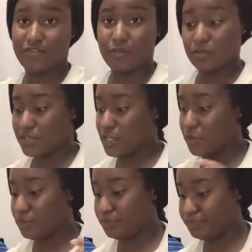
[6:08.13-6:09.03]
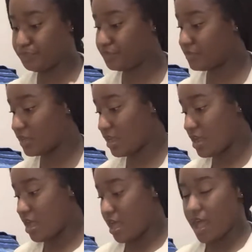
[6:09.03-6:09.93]
them, so
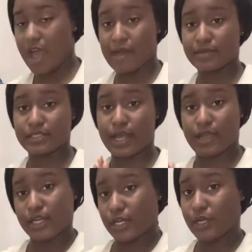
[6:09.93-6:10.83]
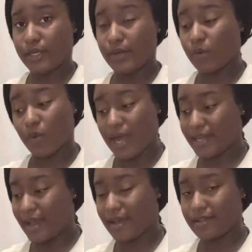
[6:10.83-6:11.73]
I was like, why
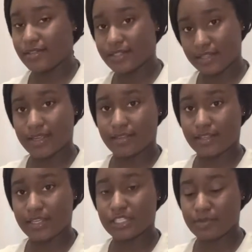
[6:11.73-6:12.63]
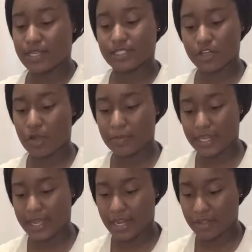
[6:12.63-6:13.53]
not get these, because I know I'm gonna
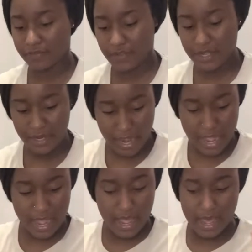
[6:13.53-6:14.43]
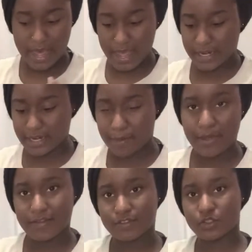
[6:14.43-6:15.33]
like how they fit. And I'm gonna
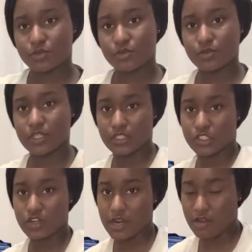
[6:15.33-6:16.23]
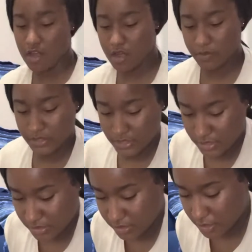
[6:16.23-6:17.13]
have to do a little try on haul with these
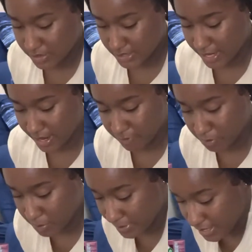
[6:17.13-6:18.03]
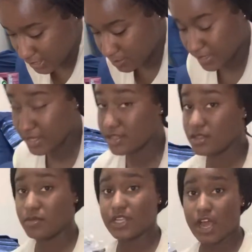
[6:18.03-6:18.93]
little clothes that I got from the PX, because
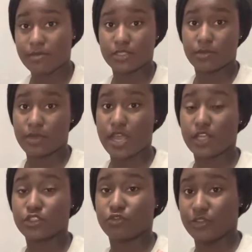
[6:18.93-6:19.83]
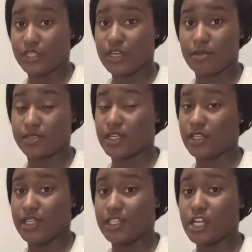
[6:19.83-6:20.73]
sometimes the PX really comes in
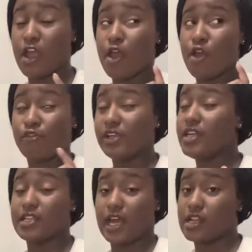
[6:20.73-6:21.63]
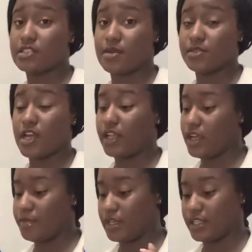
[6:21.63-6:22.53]
clutch. Really, a lot of times, y'all, they
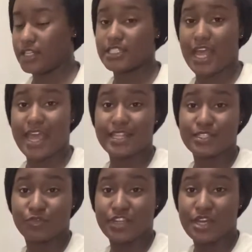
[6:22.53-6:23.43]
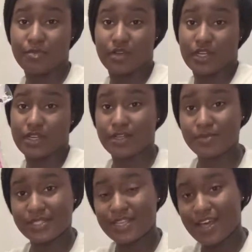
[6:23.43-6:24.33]
come in clutch. I had to re-up on
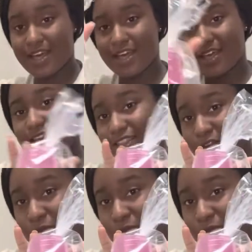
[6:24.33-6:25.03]
cups. They're